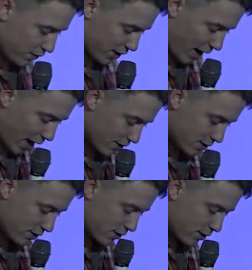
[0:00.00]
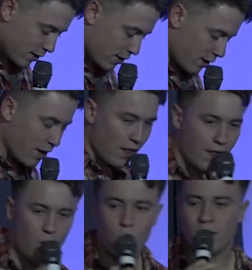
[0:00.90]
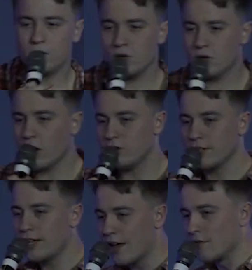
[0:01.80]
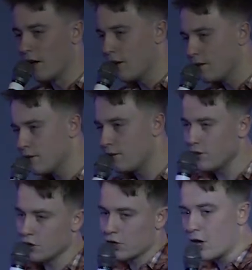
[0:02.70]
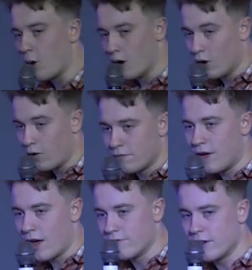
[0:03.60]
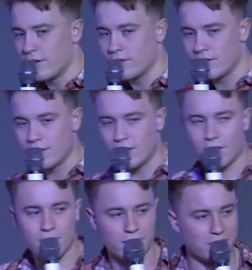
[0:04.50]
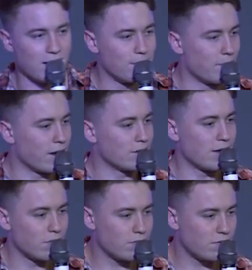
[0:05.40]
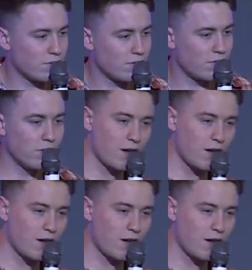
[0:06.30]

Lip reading: forget that when you go together, you can go a lot further than you can by yourself. The